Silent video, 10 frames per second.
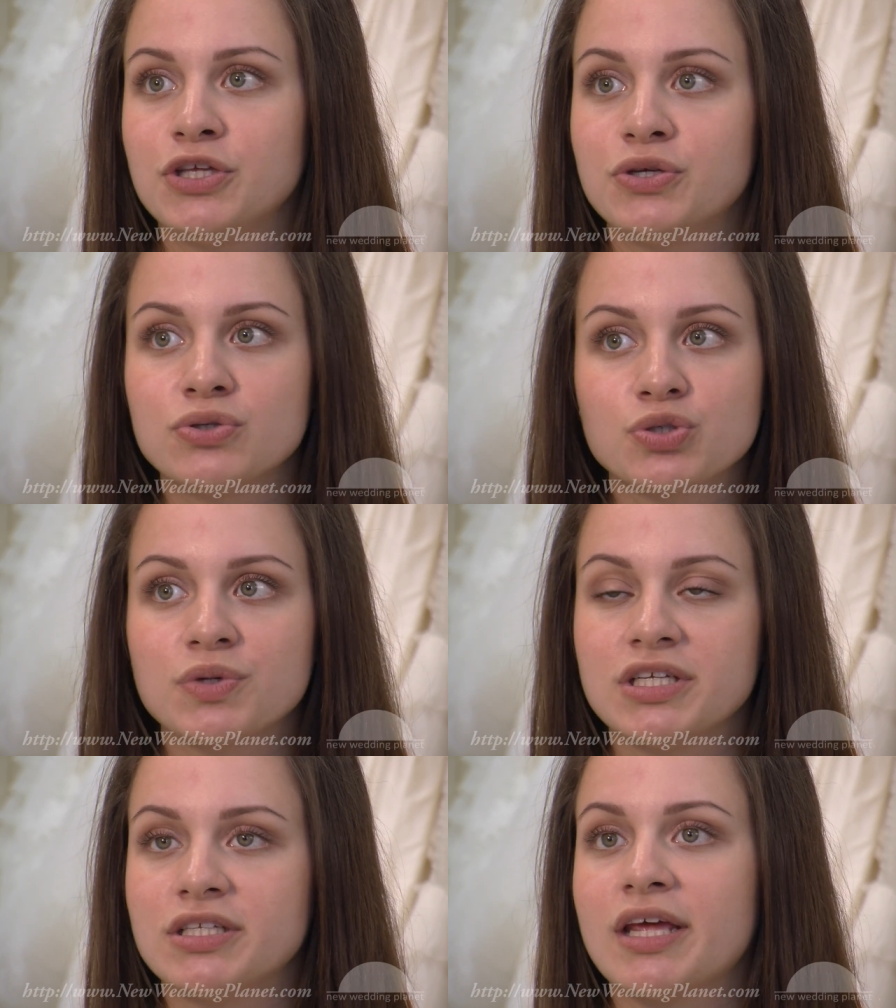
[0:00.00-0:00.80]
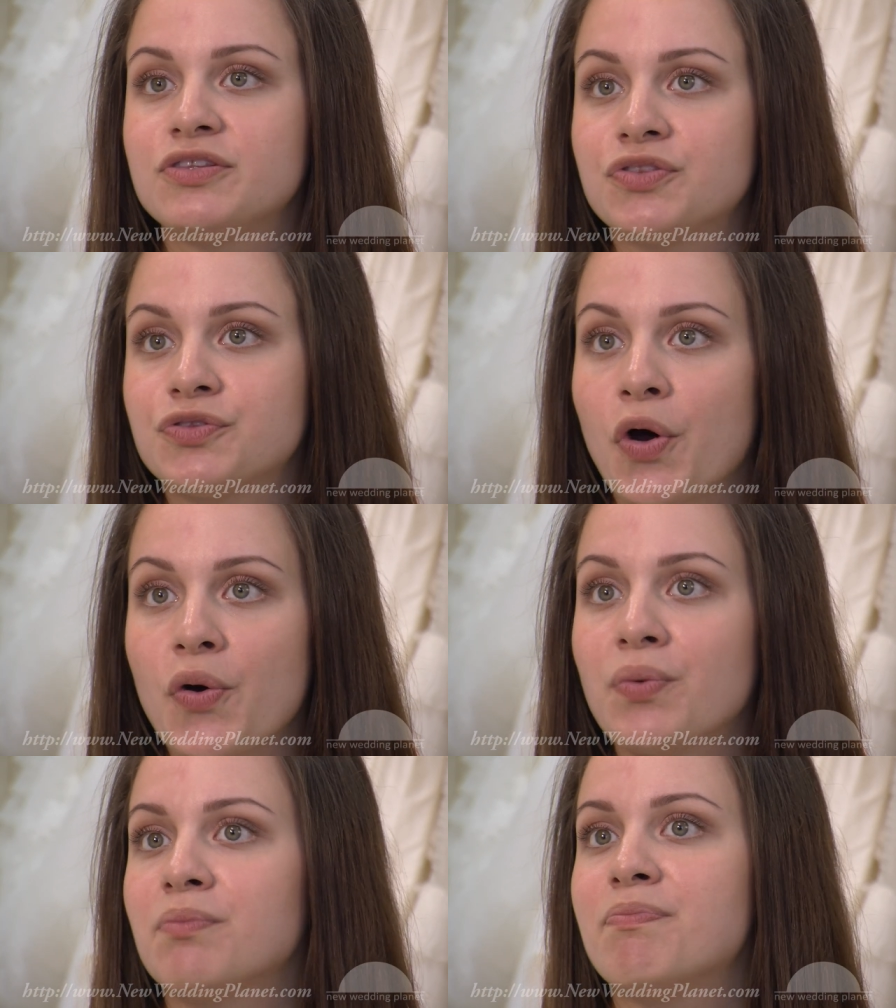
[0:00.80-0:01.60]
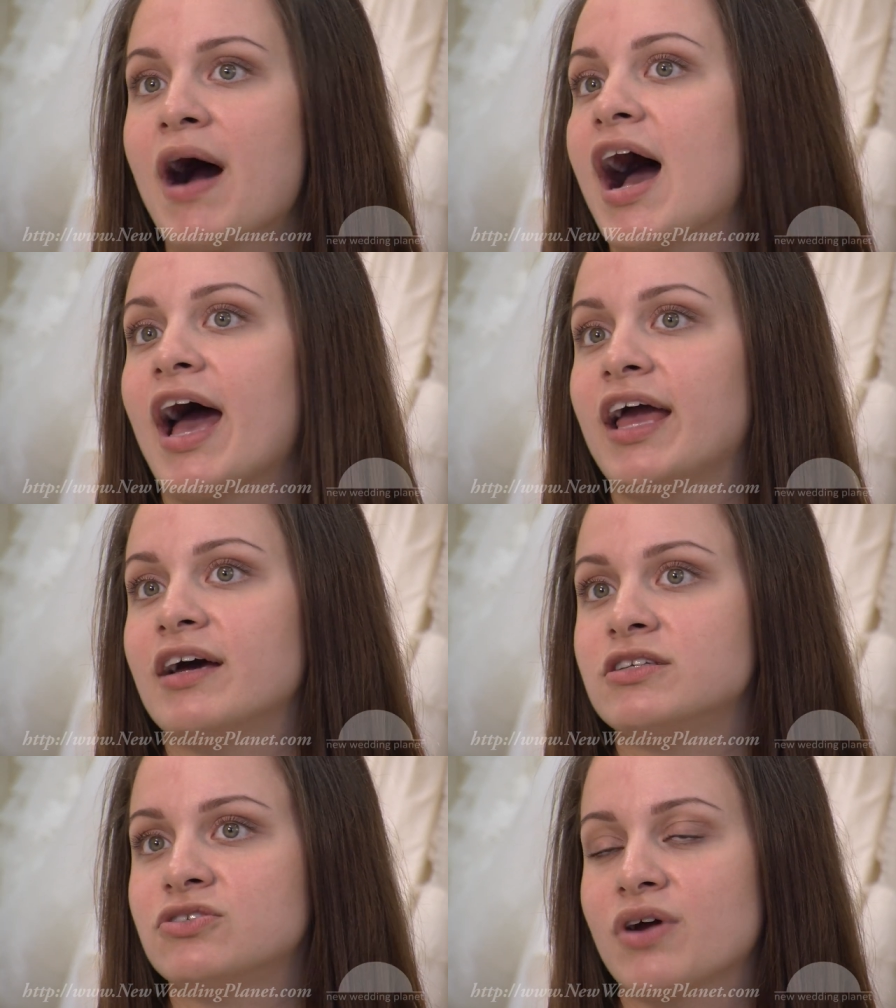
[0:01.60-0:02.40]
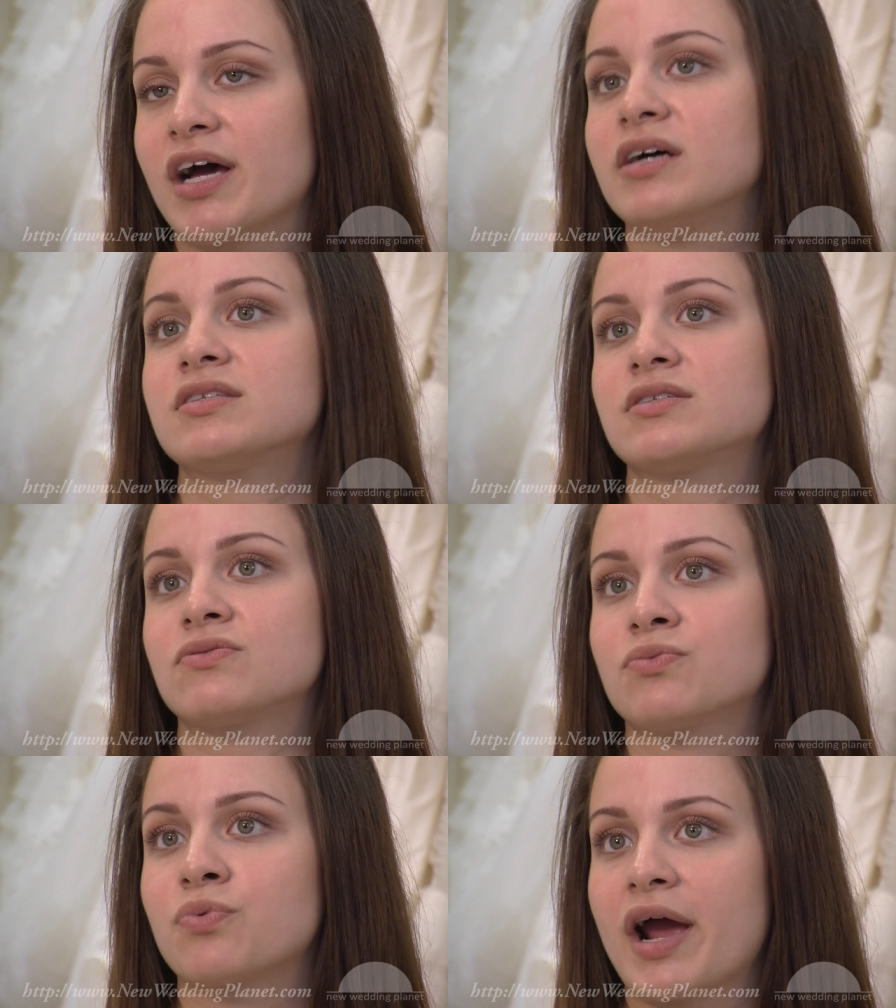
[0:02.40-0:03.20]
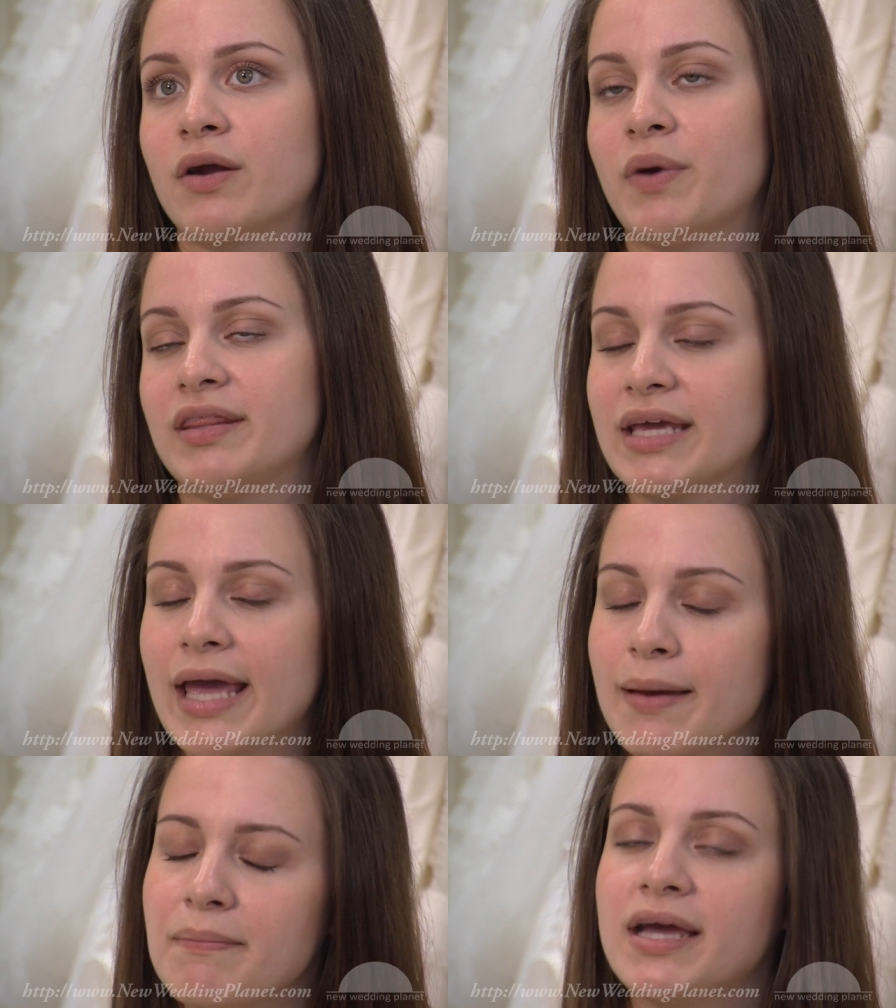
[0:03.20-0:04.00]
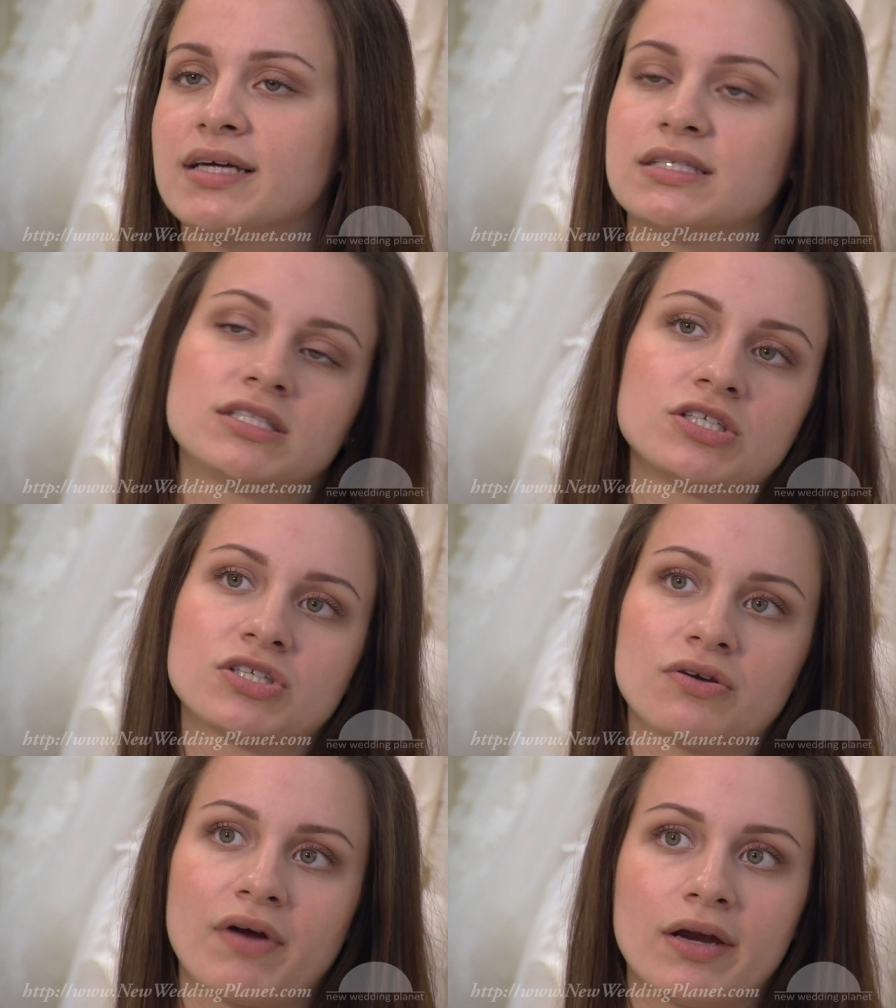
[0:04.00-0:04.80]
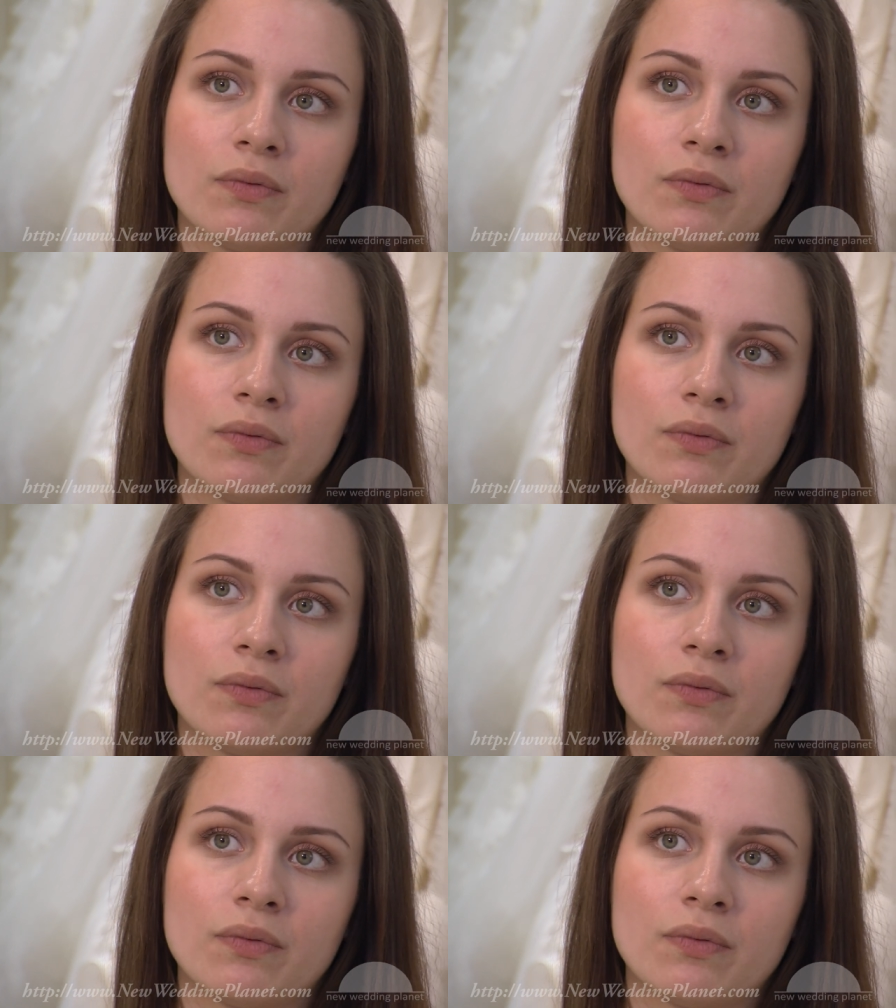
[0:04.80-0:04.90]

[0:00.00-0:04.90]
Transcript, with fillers: Usually they don't buy a dress right away. They can't make a decision right